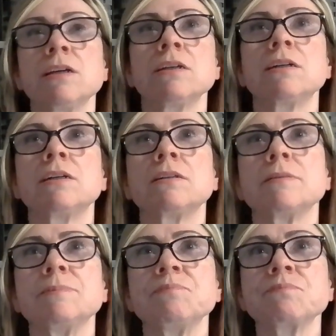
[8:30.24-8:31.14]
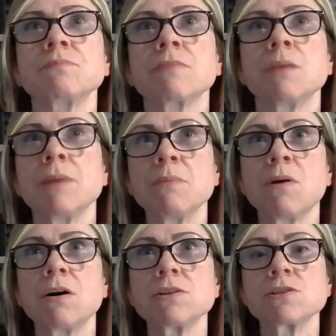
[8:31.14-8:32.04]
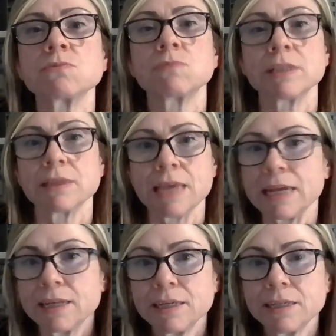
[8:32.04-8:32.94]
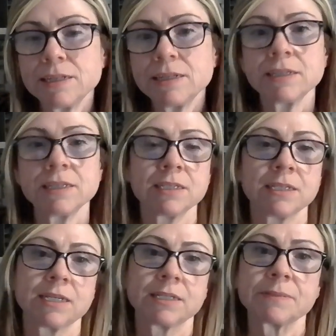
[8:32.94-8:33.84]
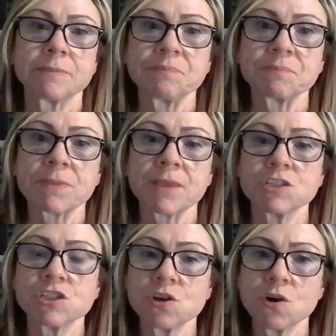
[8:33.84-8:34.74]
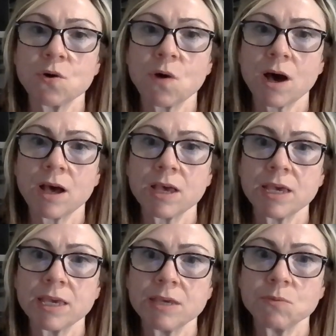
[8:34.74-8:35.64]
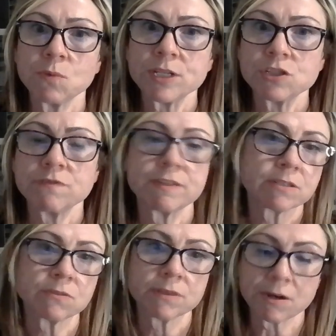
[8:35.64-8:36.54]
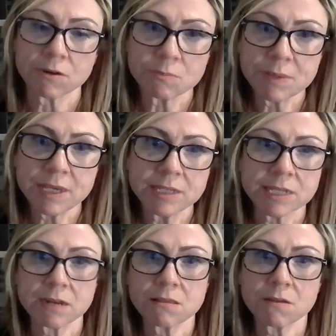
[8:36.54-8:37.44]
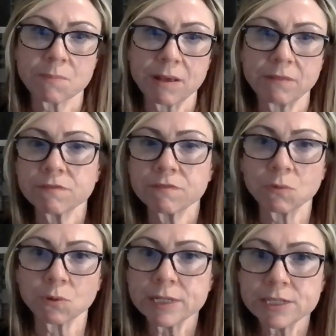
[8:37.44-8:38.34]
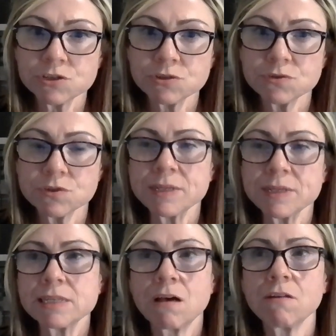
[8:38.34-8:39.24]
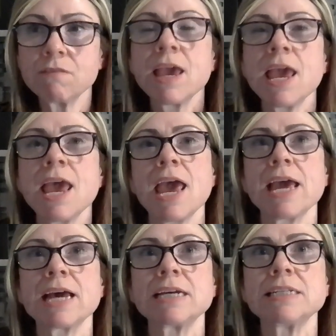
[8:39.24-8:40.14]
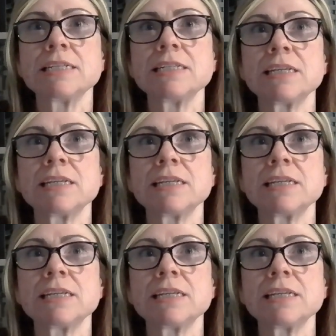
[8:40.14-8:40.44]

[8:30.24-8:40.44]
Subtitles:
menopause related. So I went to physical therapy because I had a lot of pelvic floor issues myself, and